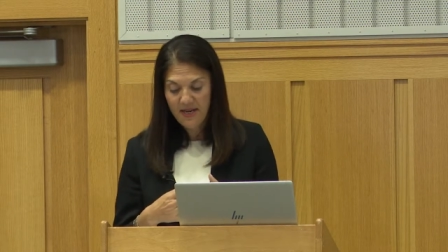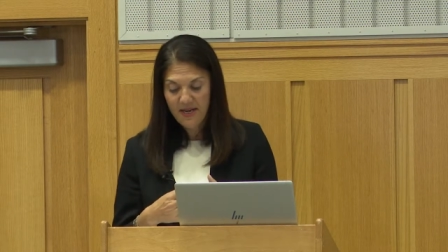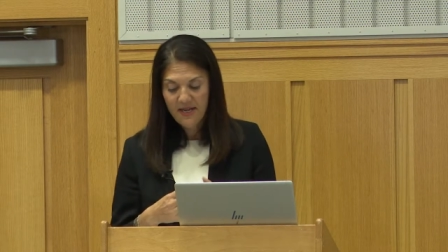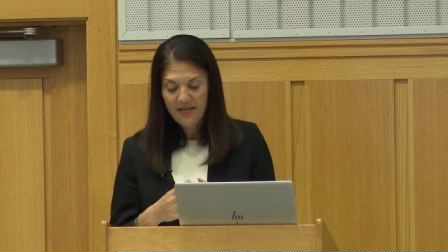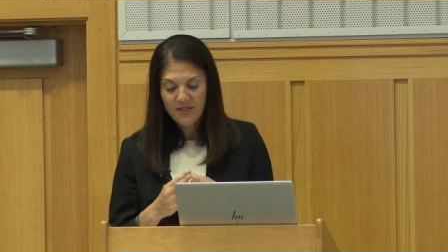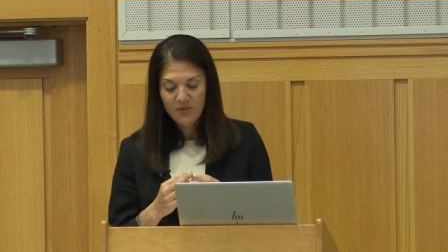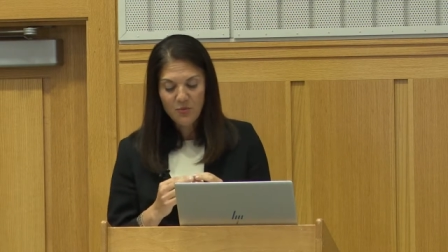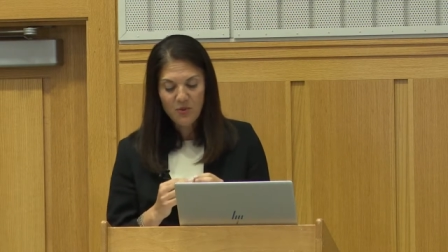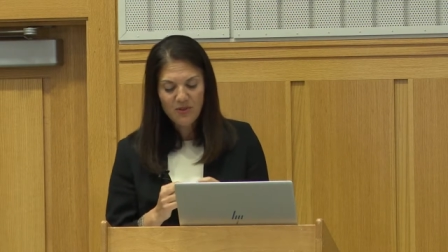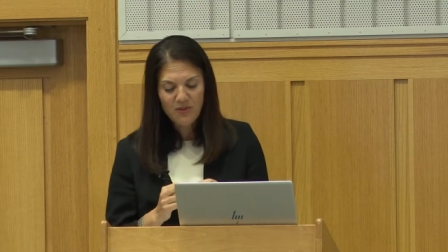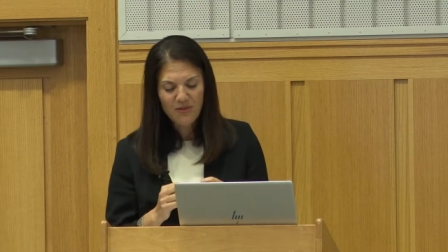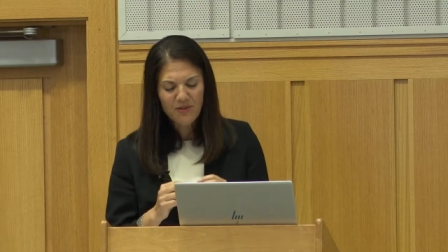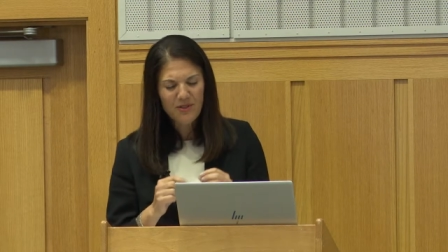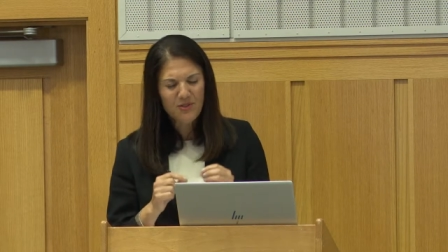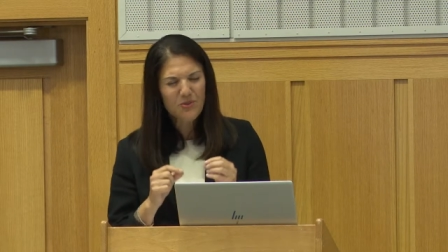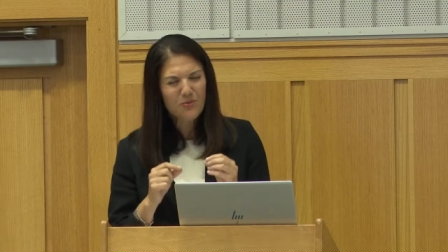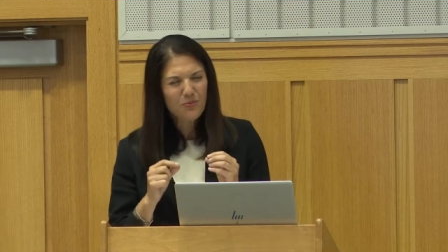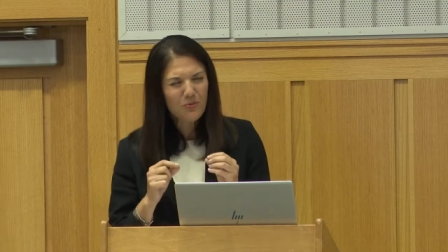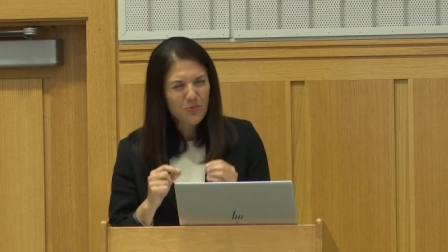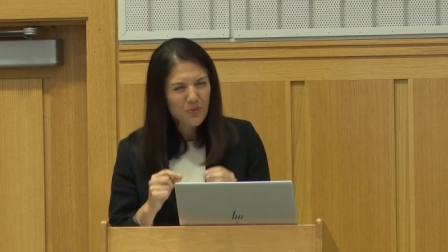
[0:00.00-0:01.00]
is whether
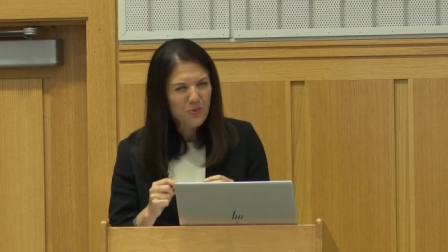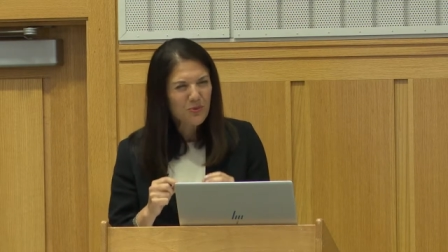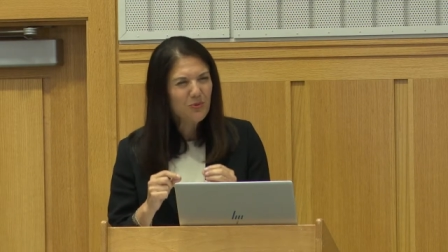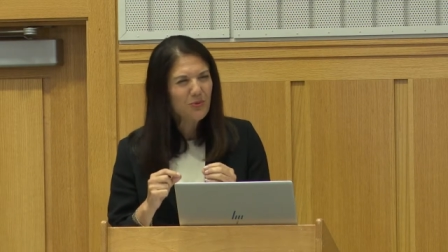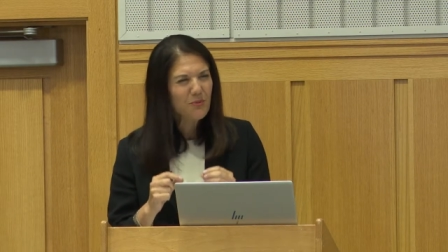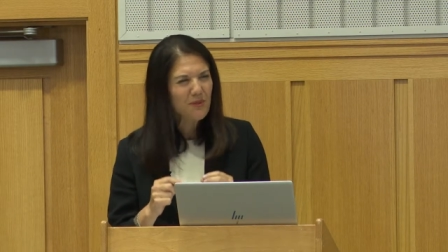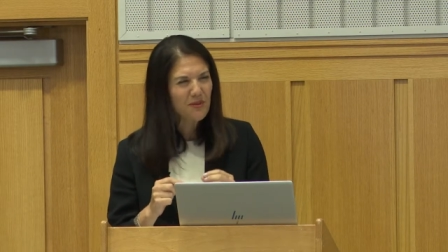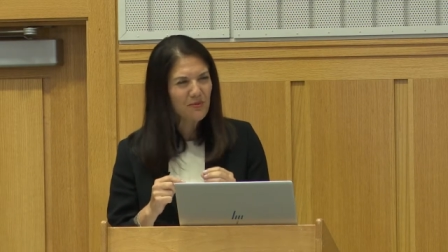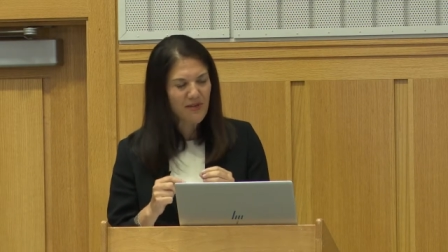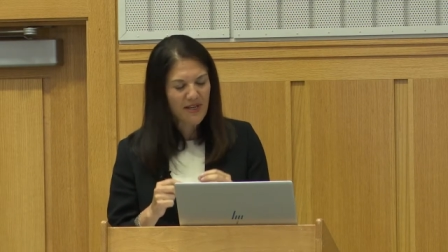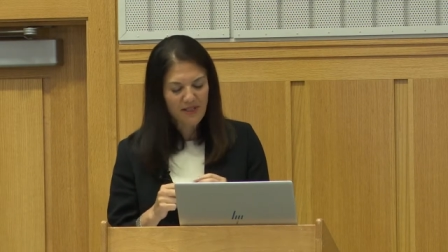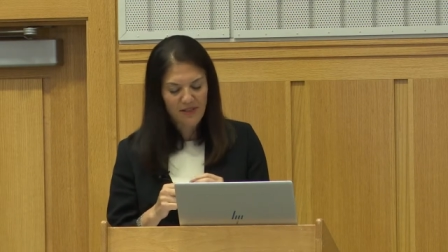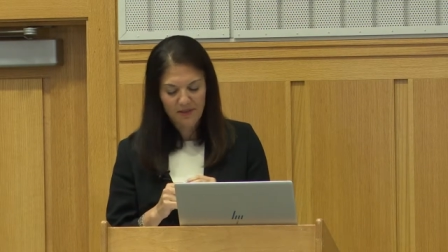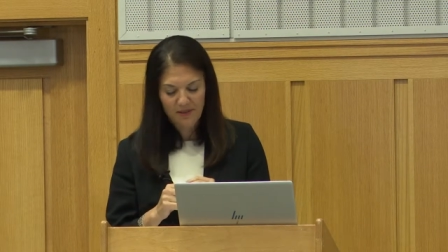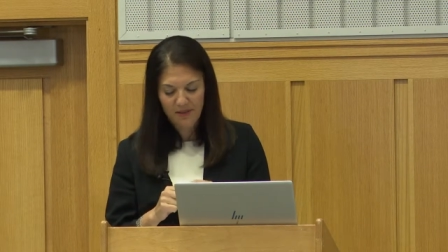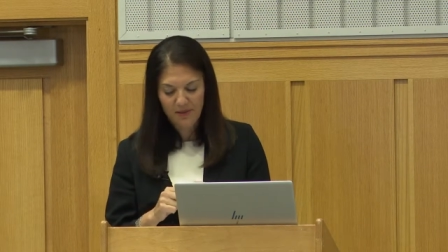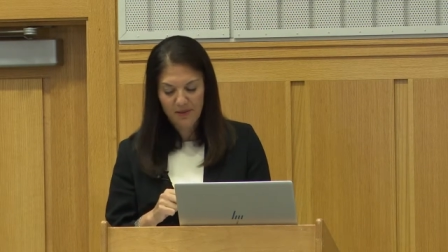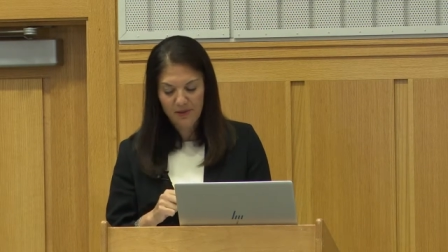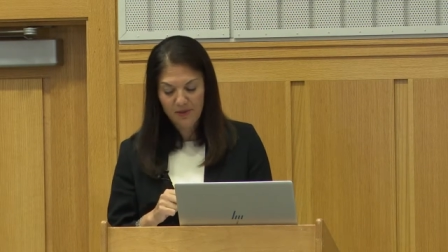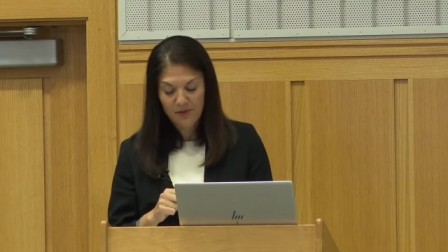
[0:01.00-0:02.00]
there's room in
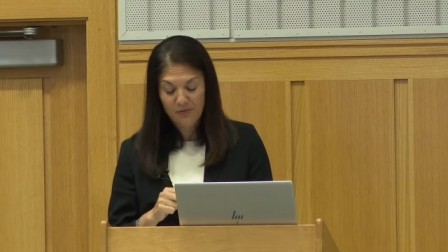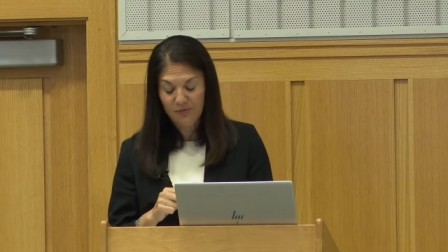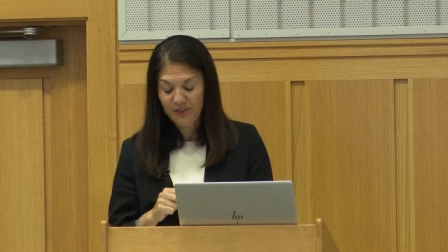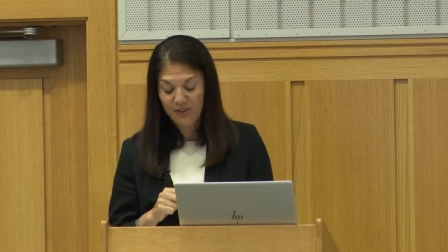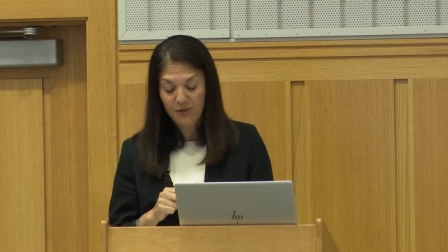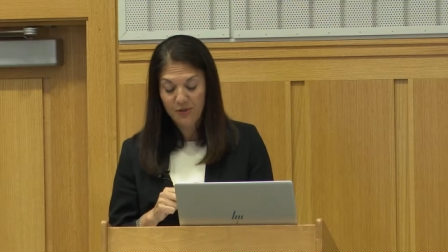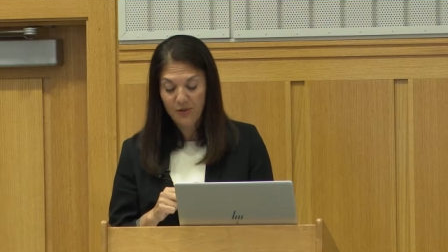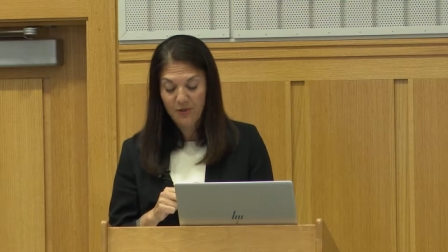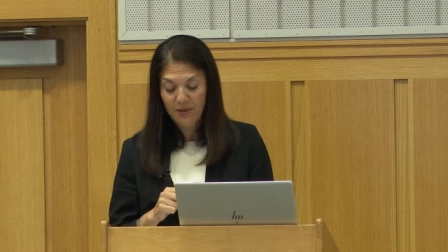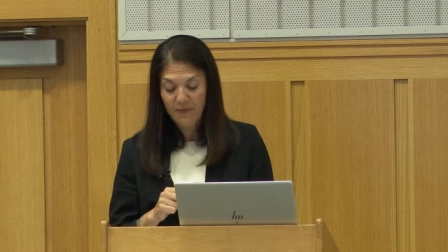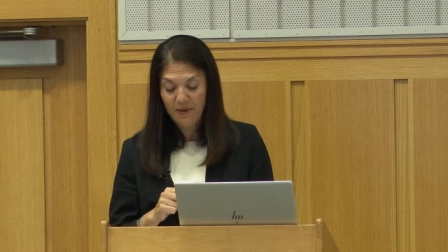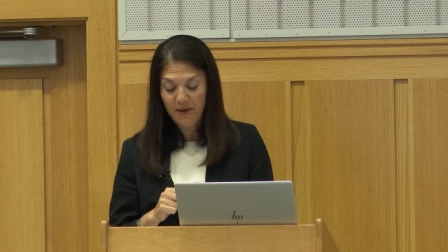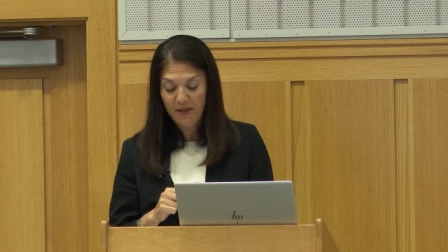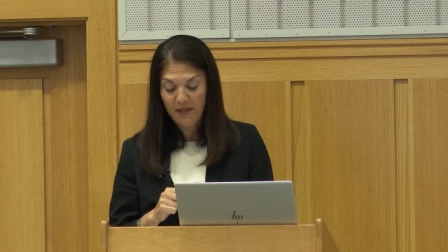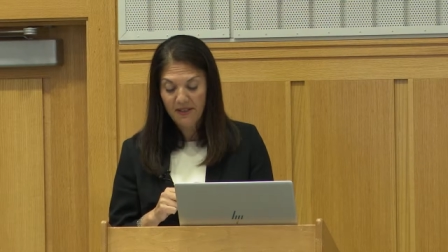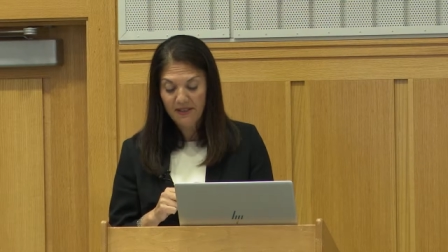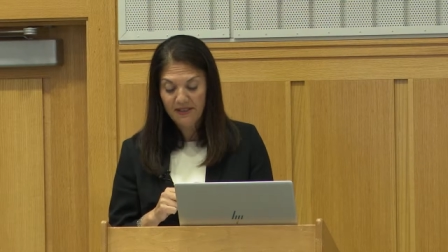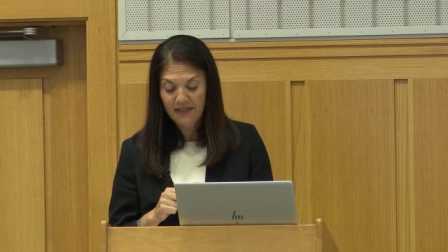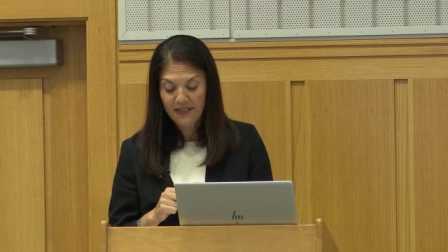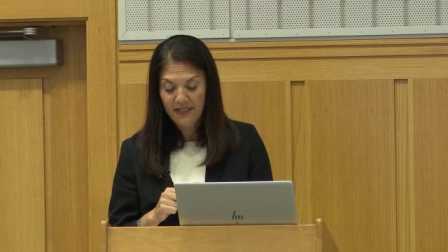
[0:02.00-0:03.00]
regulatory
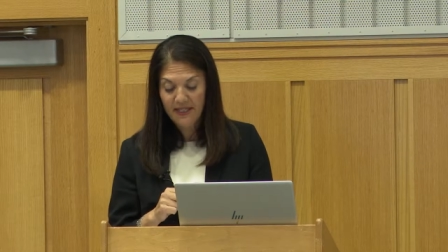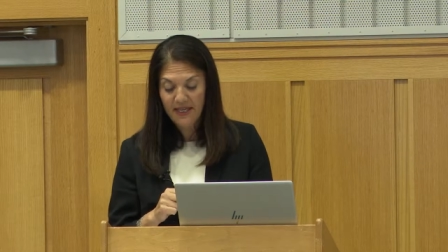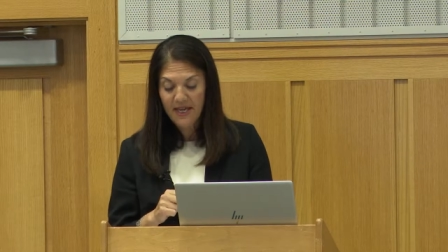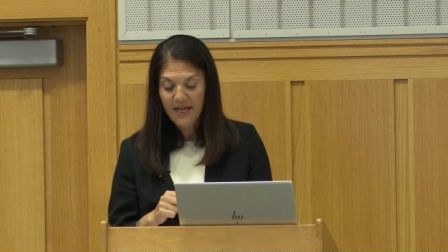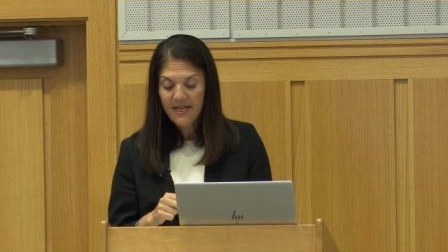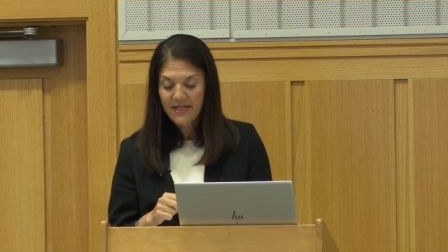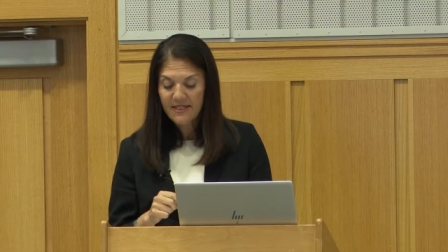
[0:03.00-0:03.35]
policy